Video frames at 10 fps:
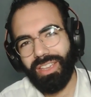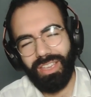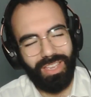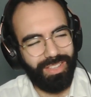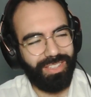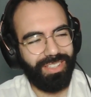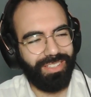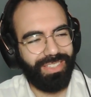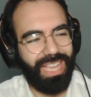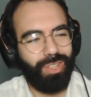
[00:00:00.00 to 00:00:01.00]
And
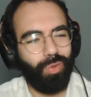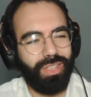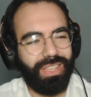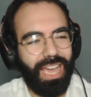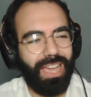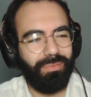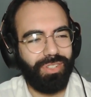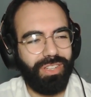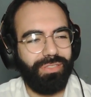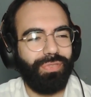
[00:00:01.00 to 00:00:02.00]
then one time
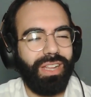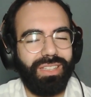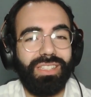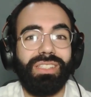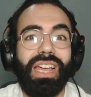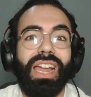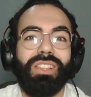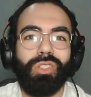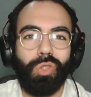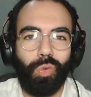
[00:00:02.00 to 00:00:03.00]
she finally
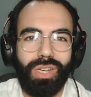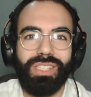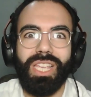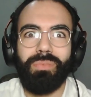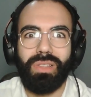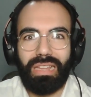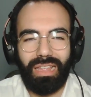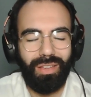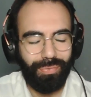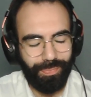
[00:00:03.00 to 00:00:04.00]
starts to accept
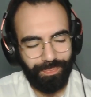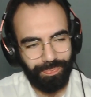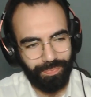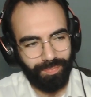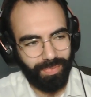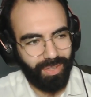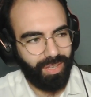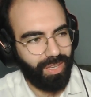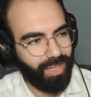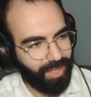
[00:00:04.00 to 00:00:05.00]
love
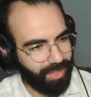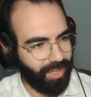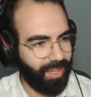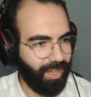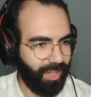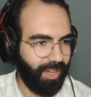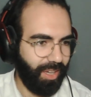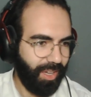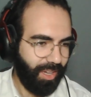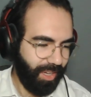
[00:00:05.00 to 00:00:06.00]
in the
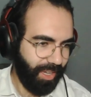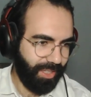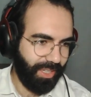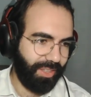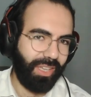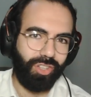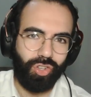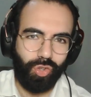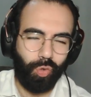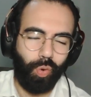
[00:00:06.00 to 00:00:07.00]
touch
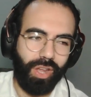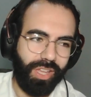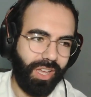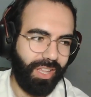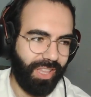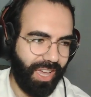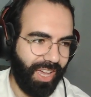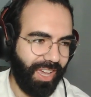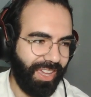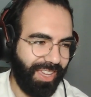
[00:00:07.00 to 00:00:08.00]
way, and
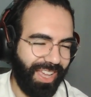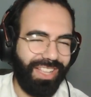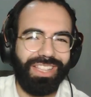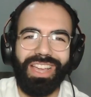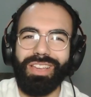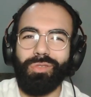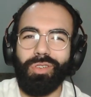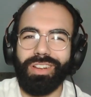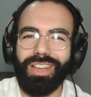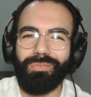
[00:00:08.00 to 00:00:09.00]
I
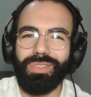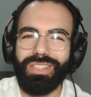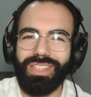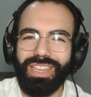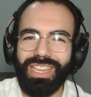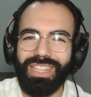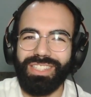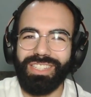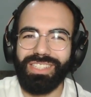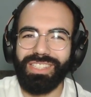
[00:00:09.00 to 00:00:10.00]
woke up one day and
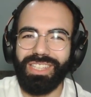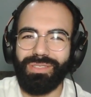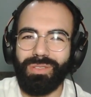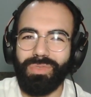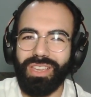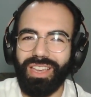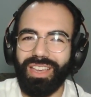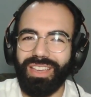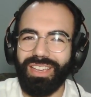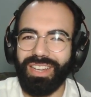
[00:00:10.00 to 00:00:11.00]
she's giving me a
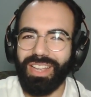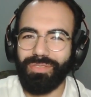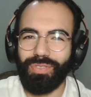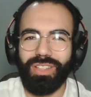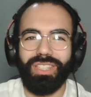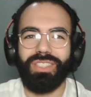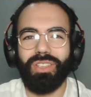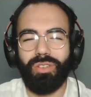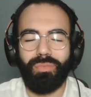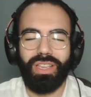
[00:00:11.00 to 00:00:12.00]
hug. I found it
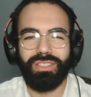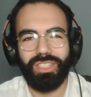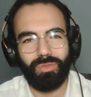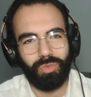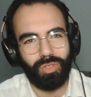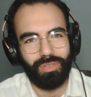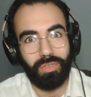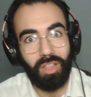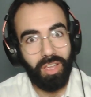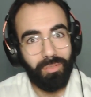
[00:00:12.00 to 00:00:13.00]
so amazing and beautiful.